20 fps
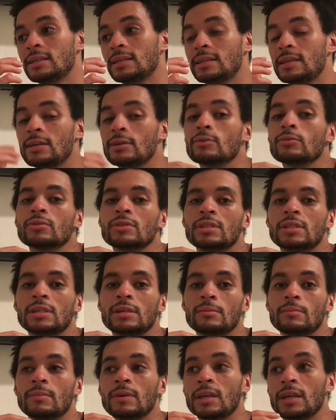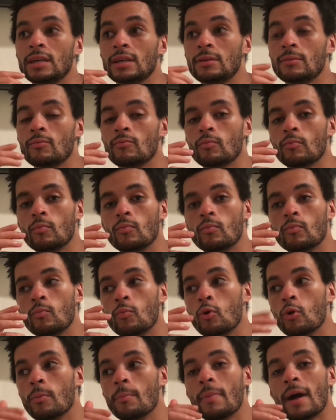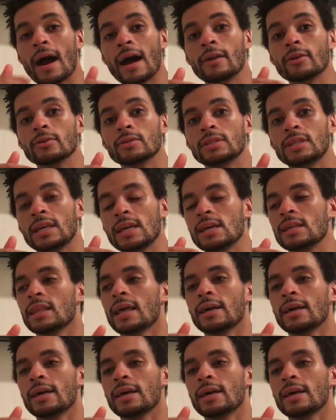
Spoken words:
kills him in more modern day,